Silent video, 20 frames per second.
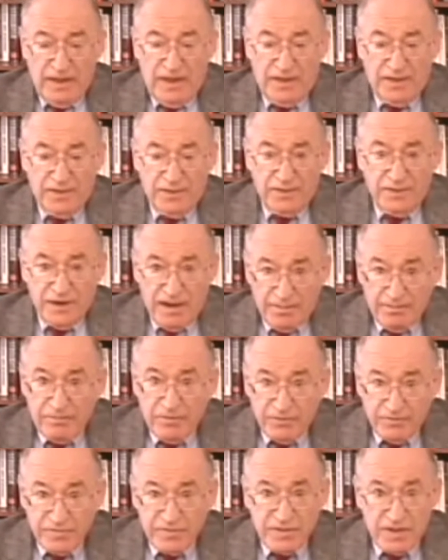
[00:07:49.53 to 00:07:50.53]
and a
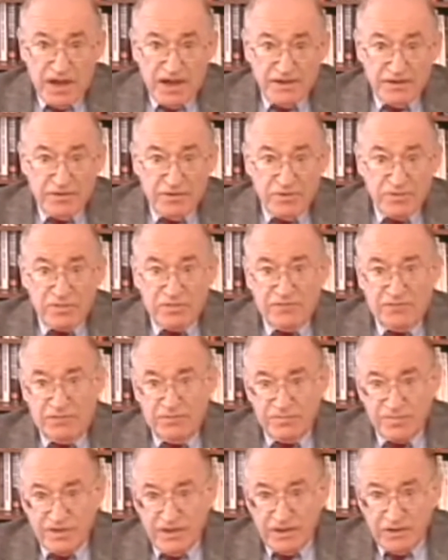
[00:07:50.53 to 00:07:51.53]
number of scientists
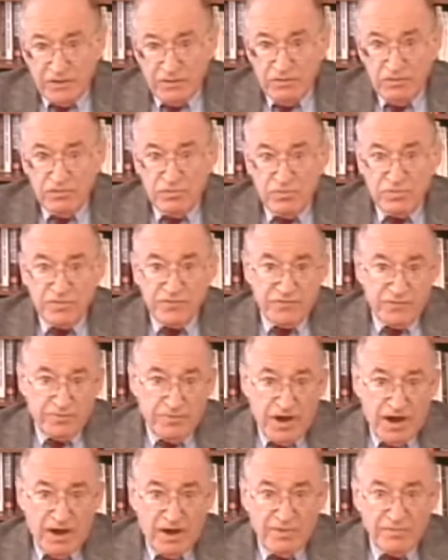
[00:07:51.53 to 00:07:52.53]
from St. Louis, from
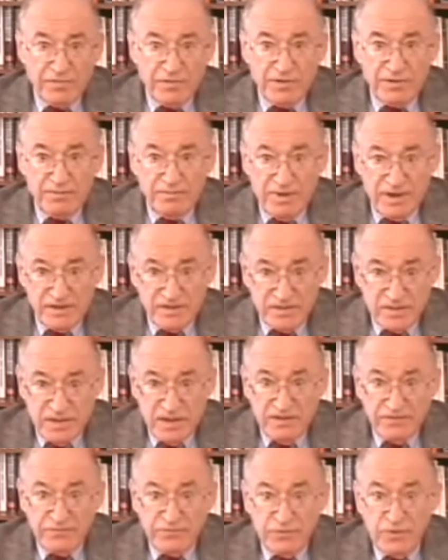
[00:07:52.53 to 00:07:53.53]
Harvard, and
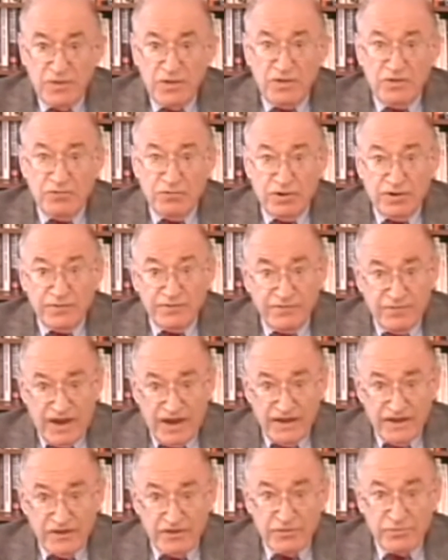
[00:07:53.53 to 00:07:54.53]
myself were
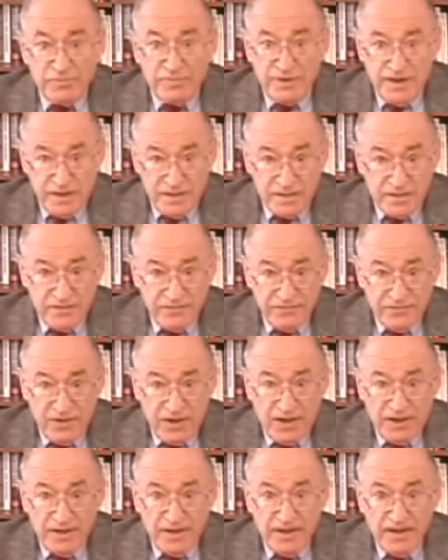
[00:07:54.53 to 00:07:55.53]
invited to
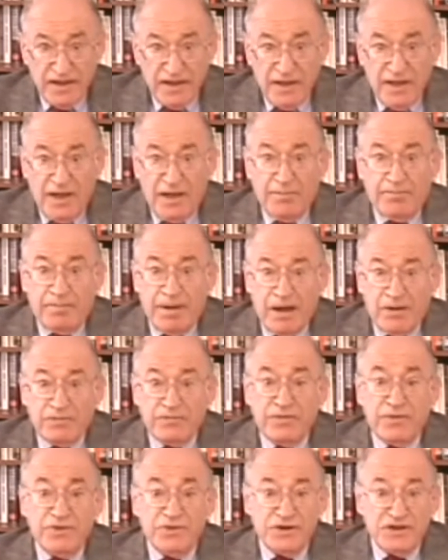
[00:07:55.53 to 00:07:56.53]
testify
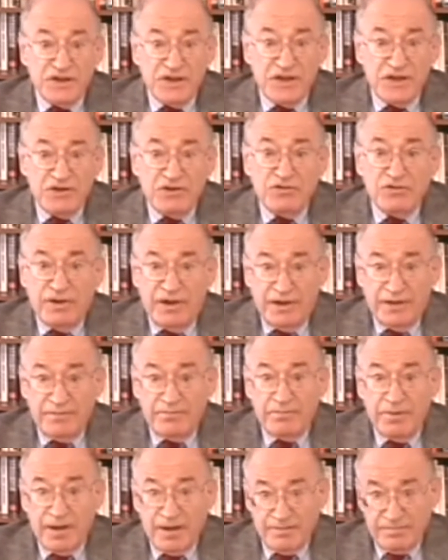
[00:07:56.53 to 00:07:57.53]
about the need to
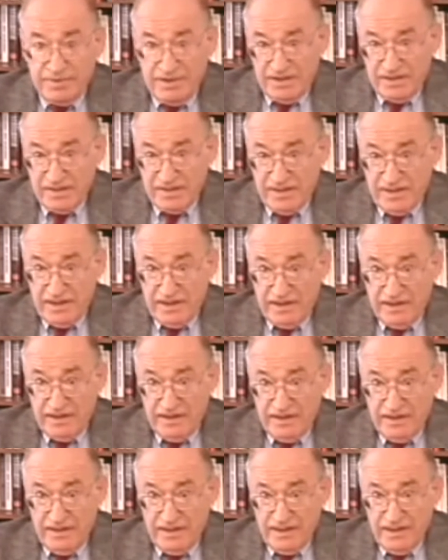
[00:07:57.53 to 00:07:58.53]
end bomb testing.
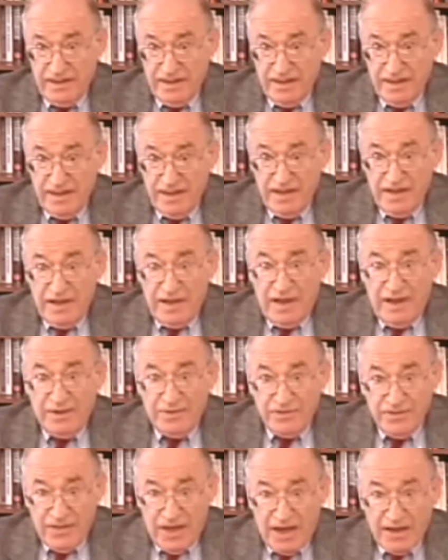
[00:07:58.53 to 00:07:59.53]

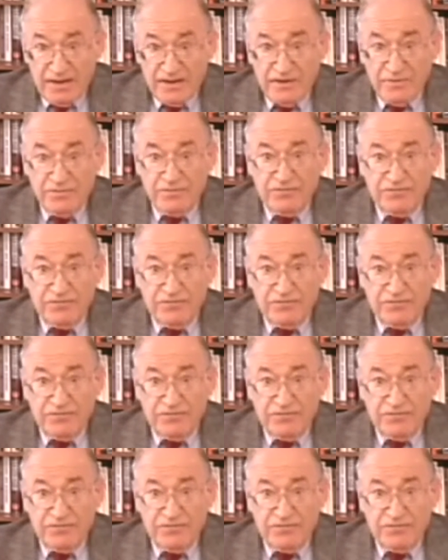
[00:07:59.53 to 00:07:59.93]
And that